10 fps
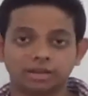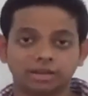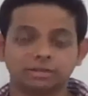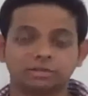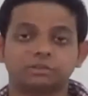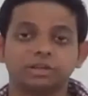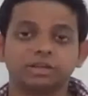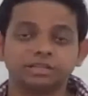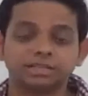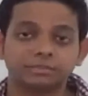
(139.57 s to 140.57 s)
at trading
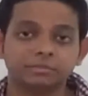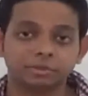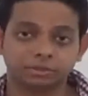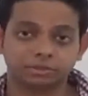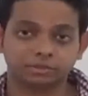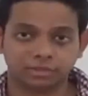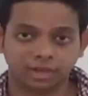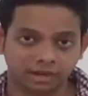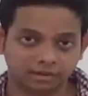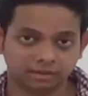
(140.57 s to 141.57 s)
the symmetrical
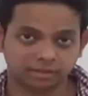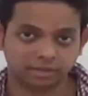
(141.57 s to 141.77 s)
triangle.